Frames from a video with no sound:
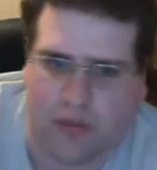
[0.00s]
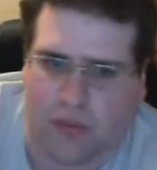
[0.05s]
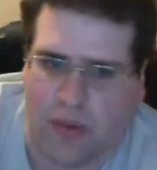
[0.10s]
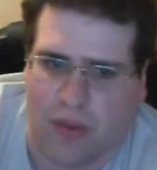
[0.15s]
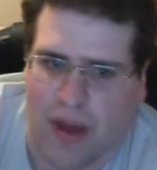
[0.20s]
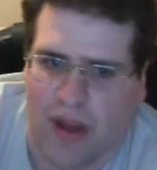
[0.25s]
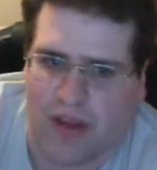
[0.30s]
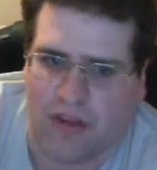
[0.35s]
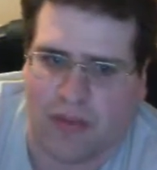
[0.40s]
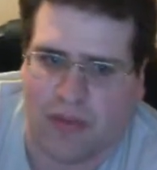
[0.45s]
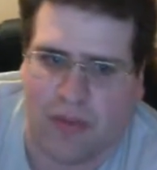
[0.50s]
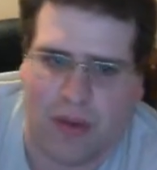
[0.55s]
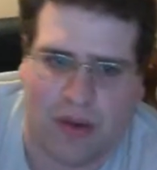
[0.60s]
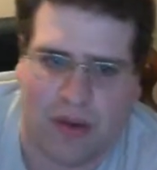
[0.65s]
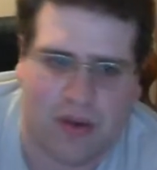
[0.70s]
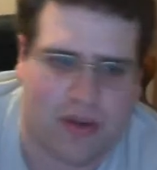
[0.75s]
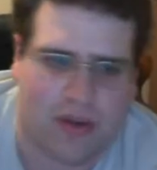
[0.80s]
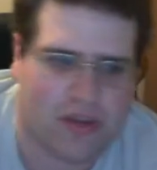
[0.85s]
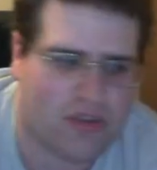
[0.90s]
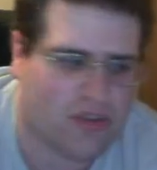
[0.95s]

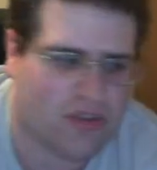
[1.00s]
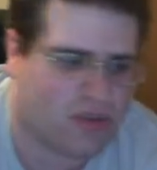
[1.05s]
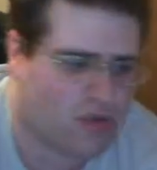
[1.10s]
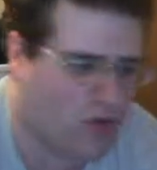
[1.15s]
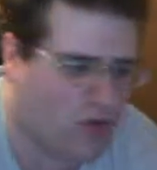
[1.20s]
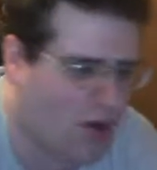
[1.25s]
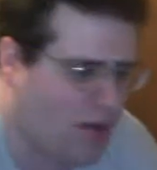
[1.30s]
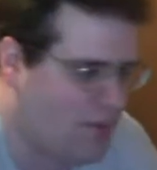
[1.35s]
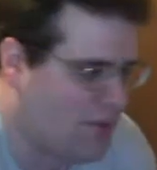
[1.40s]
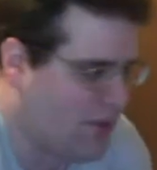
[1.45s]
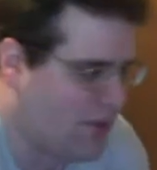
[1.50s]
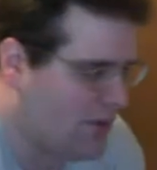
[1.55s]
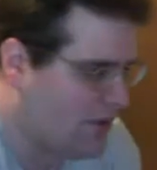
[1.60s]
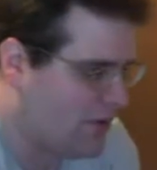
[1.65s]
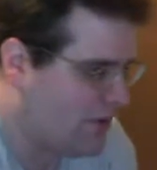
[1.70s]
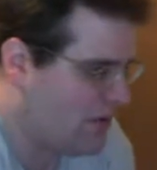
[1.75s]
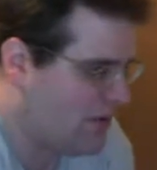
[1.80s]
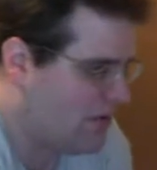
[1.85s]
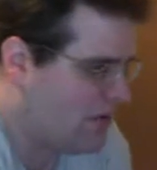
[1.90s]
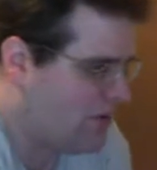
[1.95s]
raspberries,
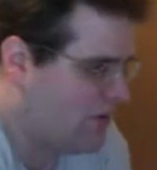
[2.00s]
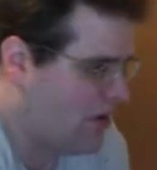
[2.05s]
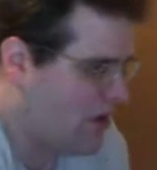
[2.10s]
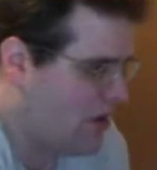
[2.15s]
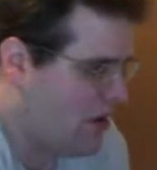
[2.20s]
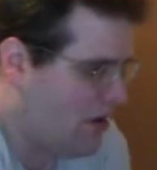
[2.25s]
strawberries,